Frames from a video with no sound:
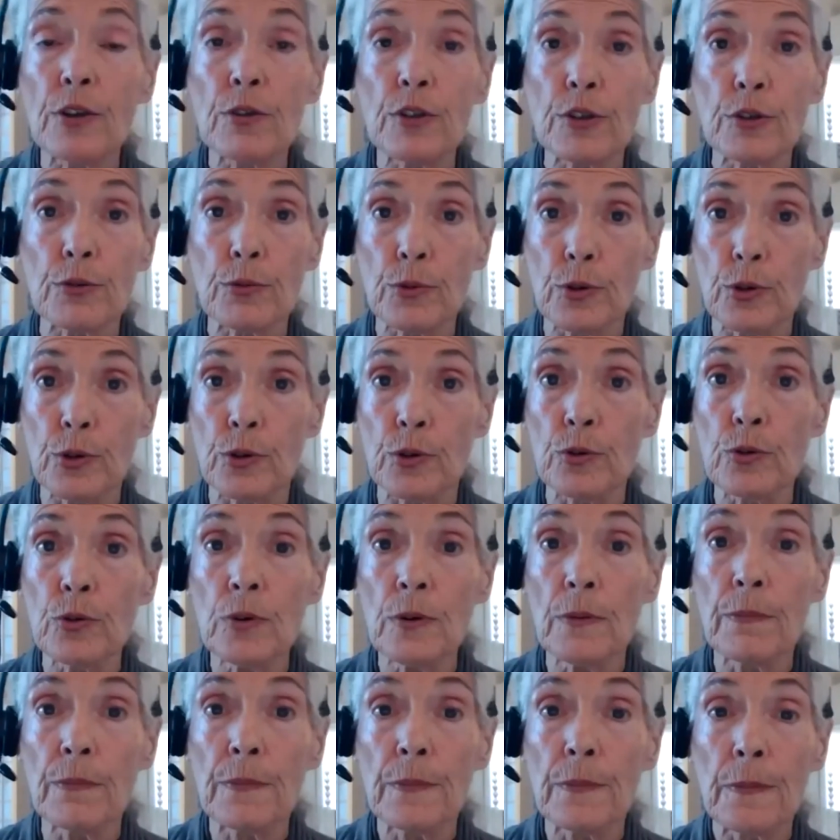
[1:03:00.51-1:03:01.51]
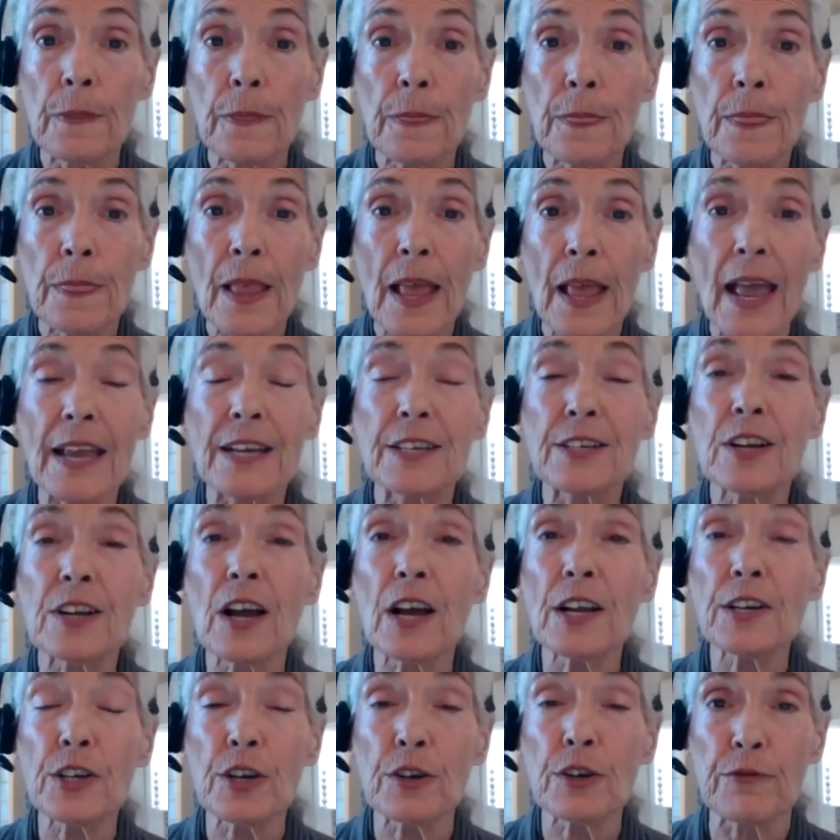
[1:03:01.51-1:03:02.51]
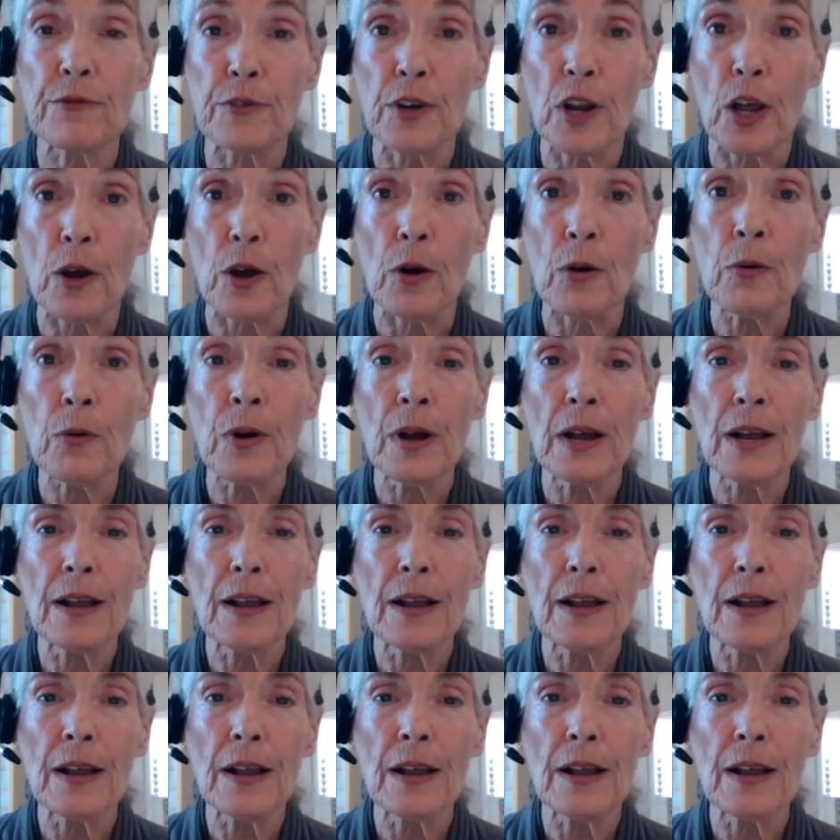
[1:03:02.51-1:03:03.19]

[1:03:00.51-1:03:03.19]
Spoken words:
through a touch flow